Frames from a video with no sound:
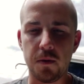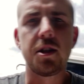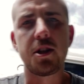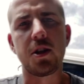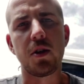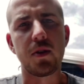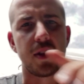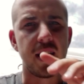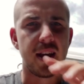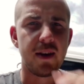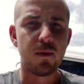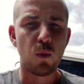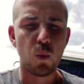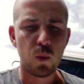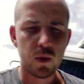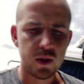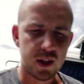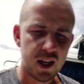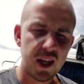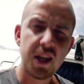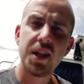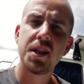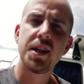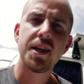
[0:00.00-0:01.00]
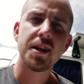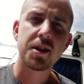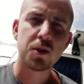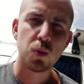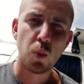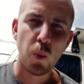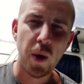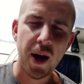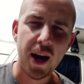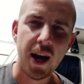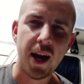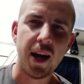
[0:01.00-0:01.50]
So the easiest
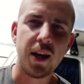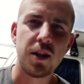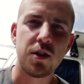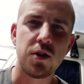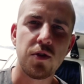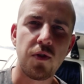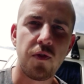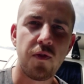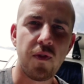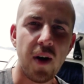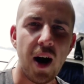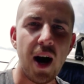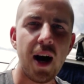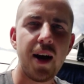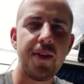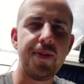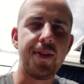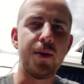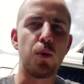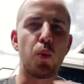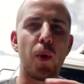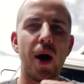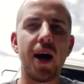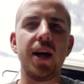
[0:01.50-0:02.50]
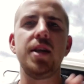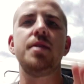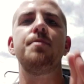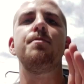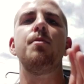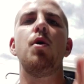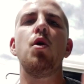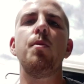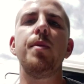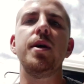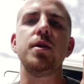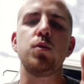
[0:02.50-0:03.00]
way to find the right
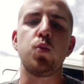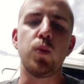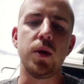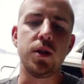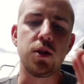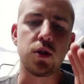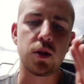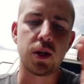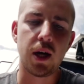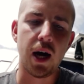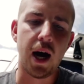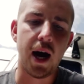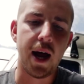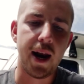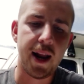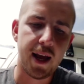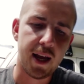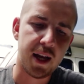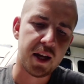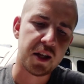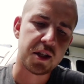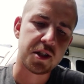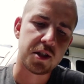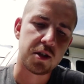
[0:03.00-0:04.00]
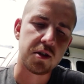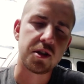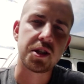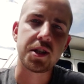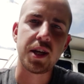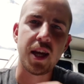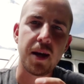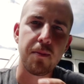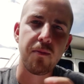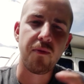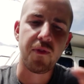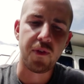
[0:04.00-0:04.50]
moment when to cut is to
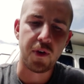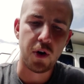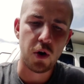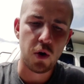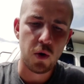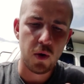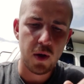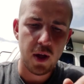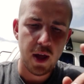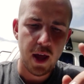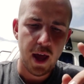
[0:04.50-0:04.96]
skim through,